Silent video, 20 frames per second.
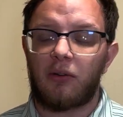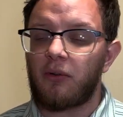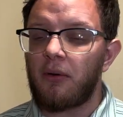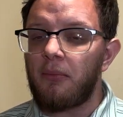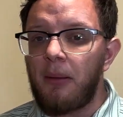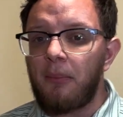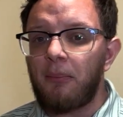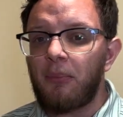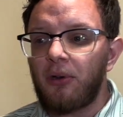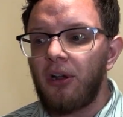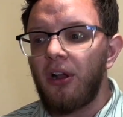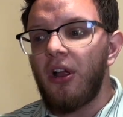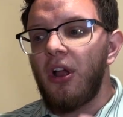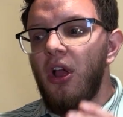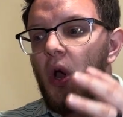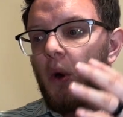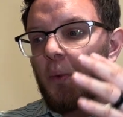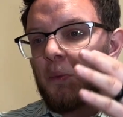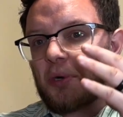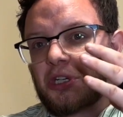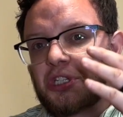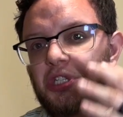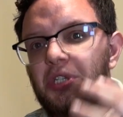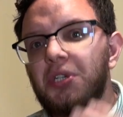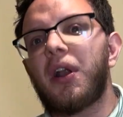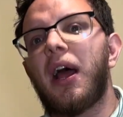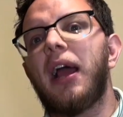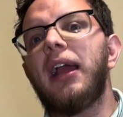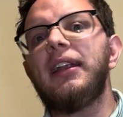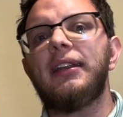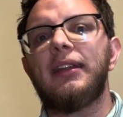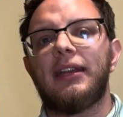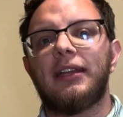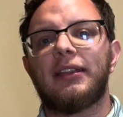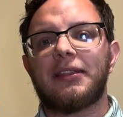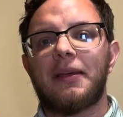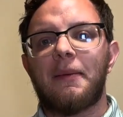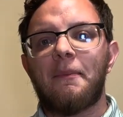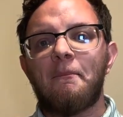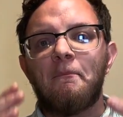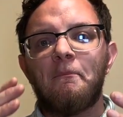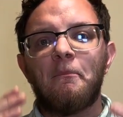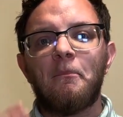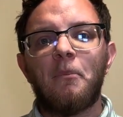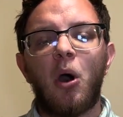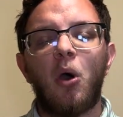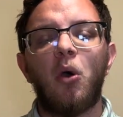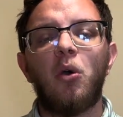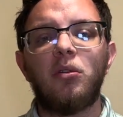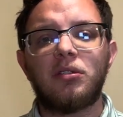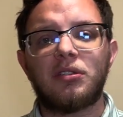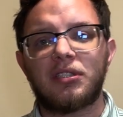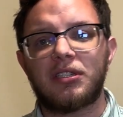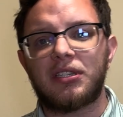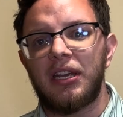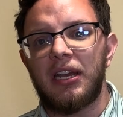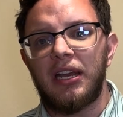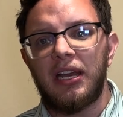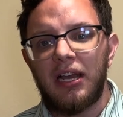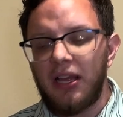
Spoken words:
Remember, we're trying to get the most